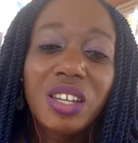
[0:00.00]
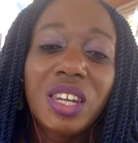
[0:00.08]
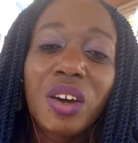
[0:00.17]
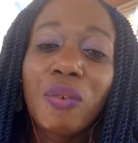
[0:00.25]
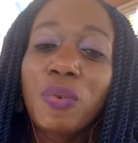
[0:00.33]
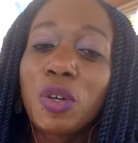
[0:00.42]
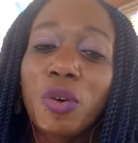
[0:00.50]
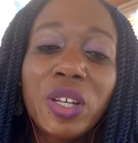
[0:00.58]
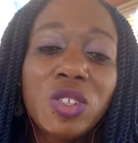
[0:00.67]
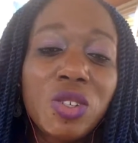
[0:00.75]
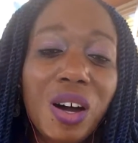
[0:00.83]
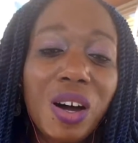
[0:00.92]
Now, if you're not
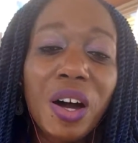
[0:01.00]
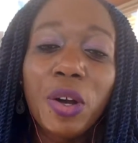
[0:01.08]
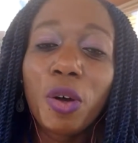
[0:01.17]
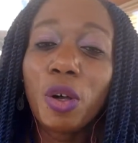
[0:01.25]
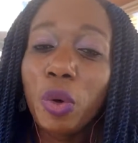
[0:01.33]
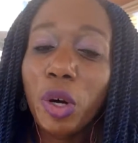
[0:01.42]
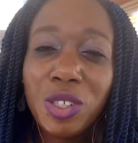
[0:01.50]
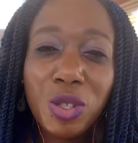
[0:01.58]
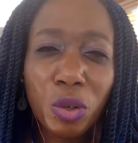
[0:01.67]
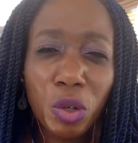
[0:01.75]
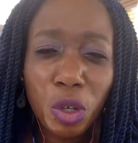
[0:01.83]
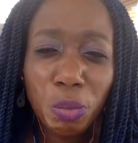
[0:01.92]
quite sure how it all works
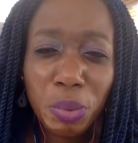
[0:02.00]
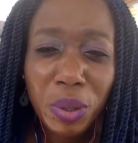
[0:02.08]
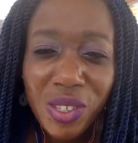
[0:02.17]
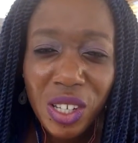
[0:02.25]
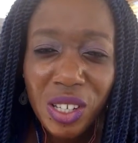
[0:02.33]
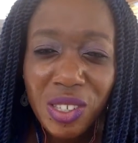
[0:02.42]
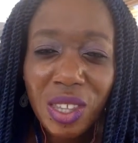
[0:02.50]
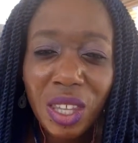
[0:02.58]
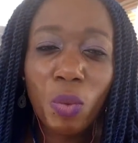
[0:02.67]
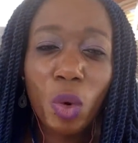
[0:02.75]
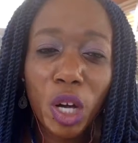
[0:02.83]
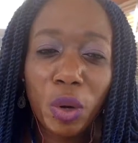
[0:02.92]
to grow your business,
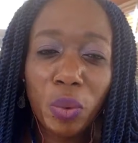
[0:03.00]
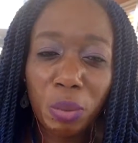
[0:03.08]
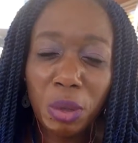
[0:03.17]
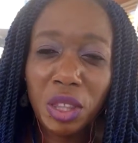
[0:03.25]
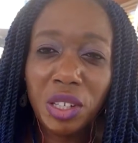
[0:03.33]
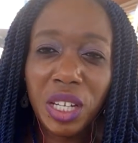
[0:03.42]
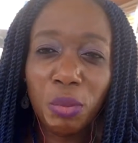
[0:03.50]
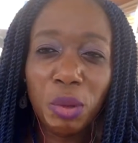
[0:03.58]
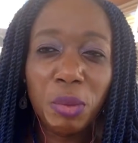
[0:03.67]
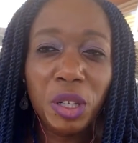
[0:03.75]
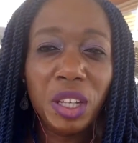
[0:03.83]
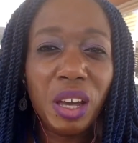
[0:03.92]
then work with me in the
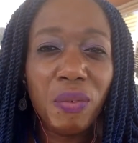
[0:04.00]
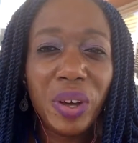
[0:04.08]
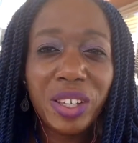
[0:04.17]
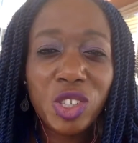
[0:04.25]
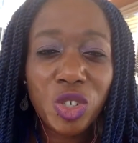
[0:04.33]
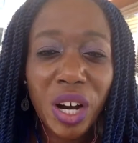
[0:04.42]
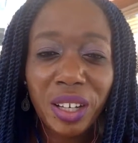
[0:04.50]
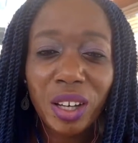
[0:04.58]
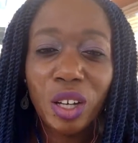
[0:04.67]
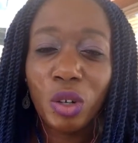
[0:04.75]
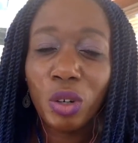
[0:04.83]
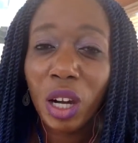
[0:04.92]
Deliberate Millionaire Fast
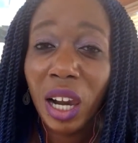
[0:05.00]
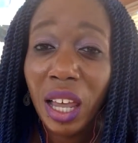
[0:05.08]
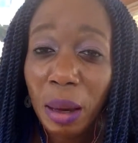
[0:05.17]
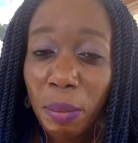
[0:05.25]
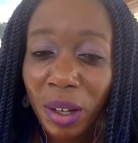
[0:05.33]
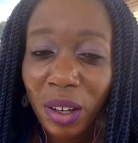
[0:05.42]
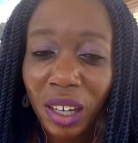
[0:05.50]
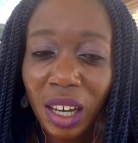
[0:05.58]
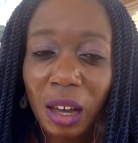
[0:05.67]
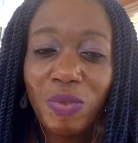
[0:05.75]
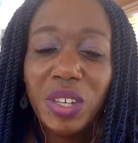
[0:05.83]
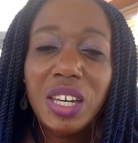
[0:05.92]
Track Club.
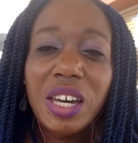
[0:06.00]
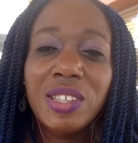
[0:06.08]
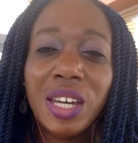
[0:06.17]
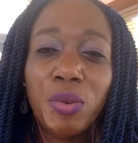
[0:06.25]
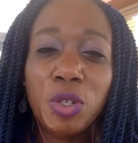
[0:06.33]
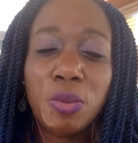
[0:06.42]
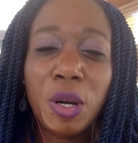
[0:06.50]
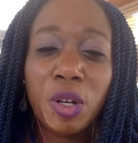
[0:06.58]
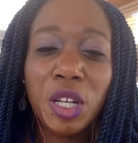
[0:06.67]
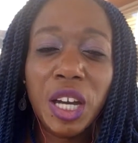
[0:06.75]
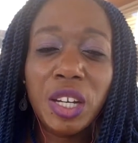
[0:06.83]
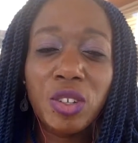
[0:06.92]
Okay, it's at
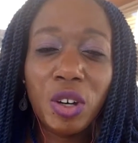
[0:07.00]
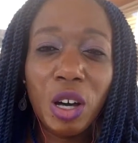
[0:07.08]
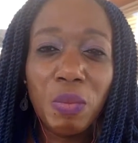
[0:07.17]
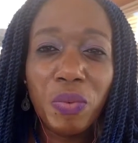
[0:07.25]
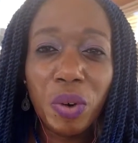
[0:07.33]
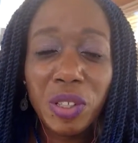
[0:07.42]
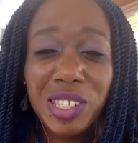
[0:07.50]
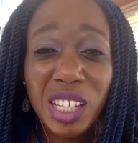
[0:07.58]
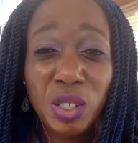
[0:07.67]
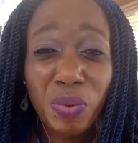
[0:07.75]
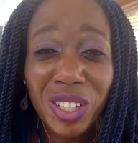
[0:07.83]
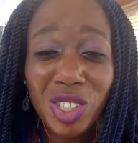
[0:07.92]
rosemarynonnyknight.com forward
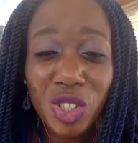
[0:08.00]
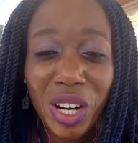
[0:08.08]
slash fast